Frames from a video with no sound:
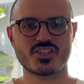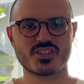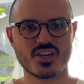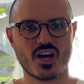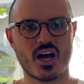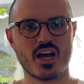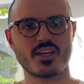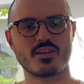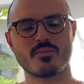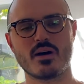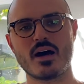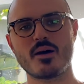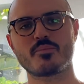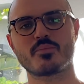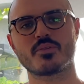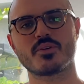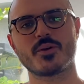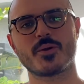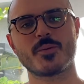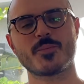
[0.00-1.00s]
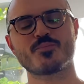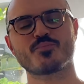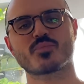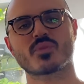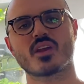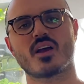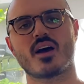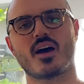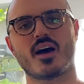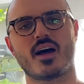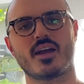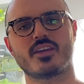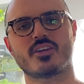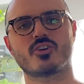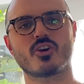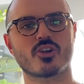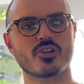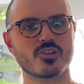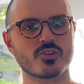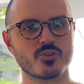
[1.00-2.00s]
tied him up. He
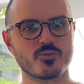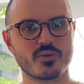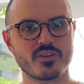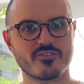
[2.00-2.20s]
got a little bit